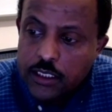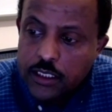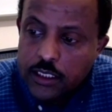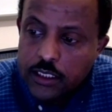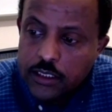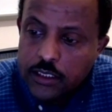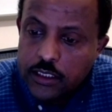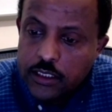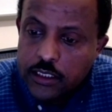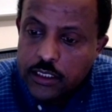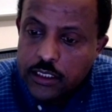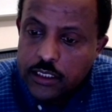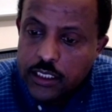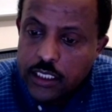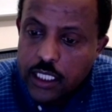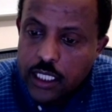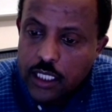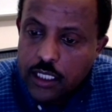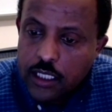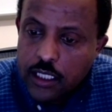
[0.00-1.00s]
the
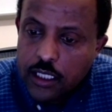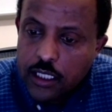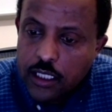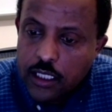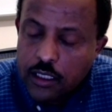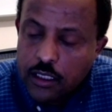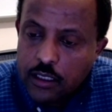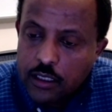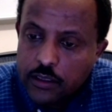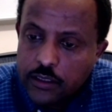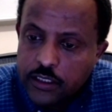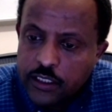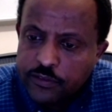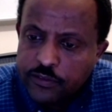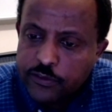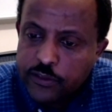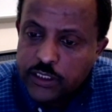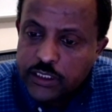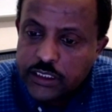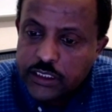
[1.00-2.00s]
uh, uh,
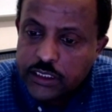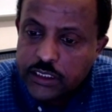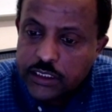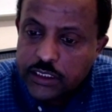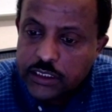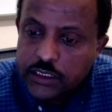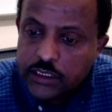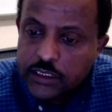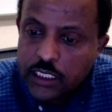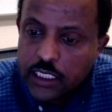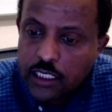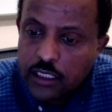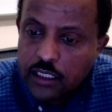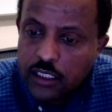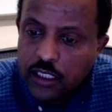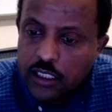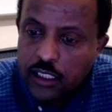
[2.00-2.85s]
differences uh,